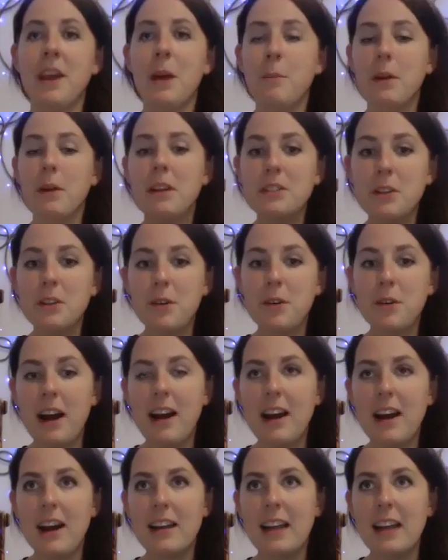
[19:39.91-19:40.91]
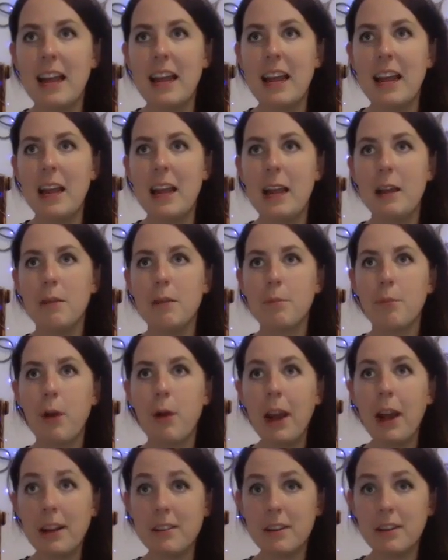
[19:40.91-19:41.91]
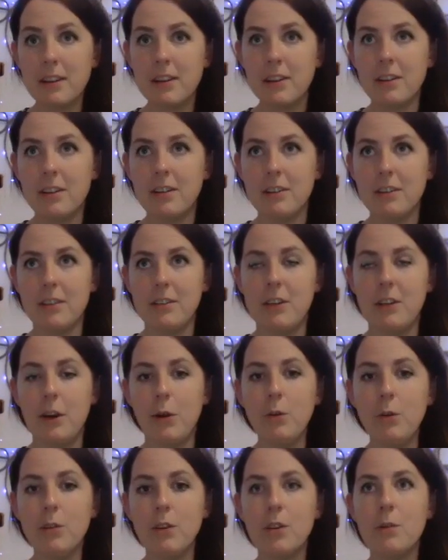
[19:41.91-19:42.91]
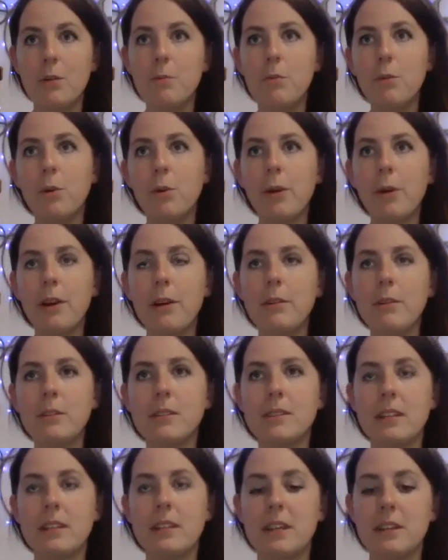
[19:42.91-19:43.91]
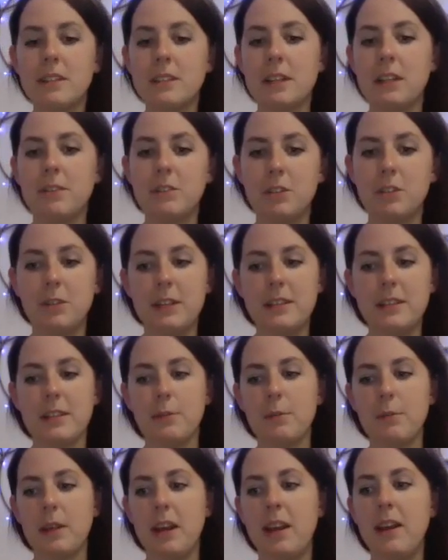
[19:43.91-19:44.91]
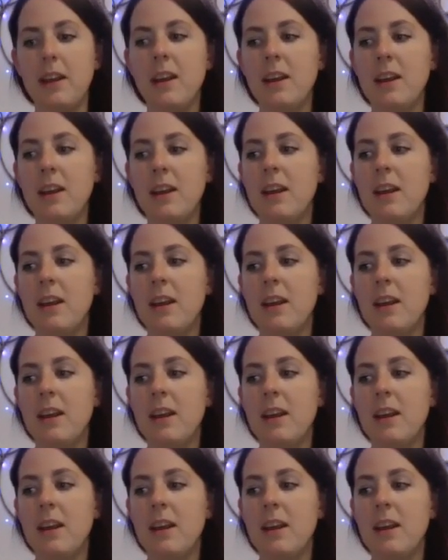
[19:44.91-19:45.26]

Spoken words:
But also on a practical note, the more you see yourself doing something,